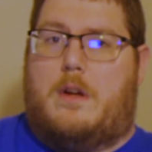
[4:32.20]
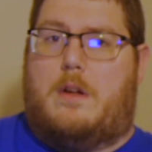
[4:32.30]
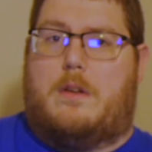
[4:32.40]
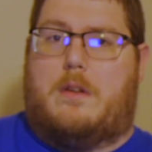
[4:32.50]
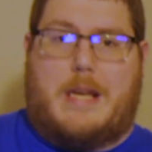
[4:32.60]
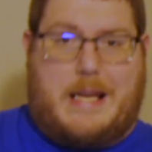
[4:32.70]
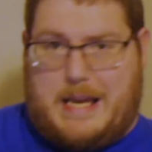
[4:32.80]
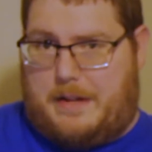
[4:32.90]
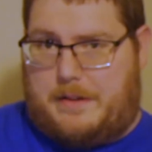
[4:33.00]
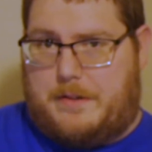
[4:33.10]
You
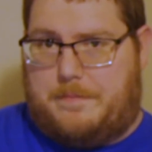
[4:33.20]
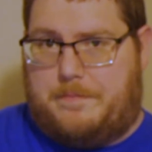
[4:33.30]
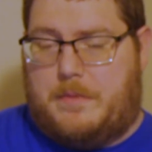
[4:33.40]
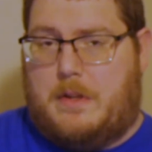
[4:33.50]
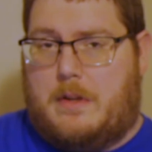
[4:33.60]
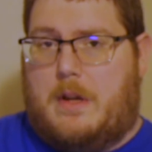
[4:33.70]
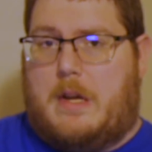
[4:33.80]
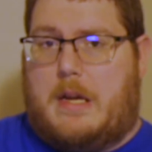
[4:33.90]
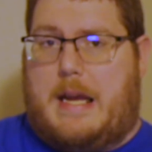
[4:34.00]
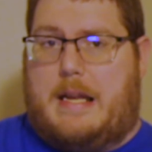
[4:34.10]
can't. And